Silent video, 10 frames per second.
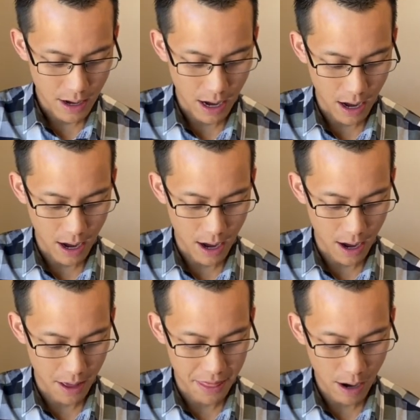
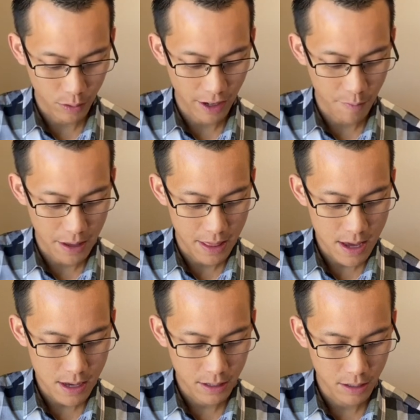uh, that would give me
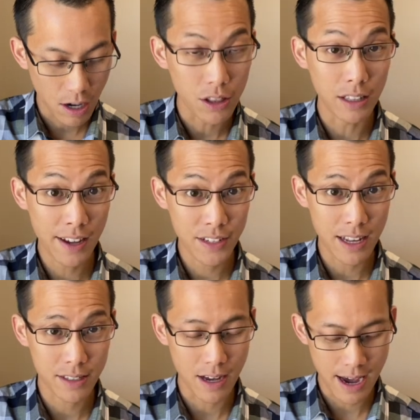this on the
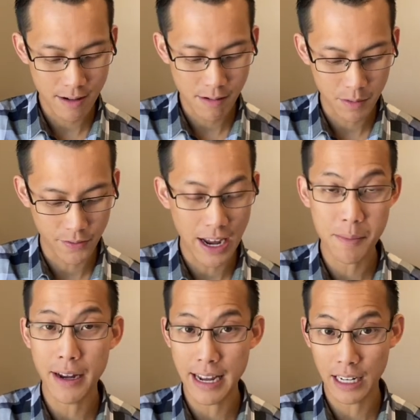left-hand side,
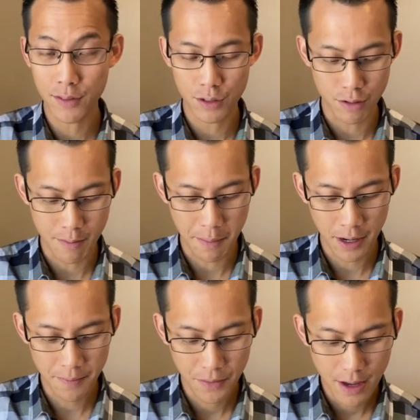dividing by negative 2, remember?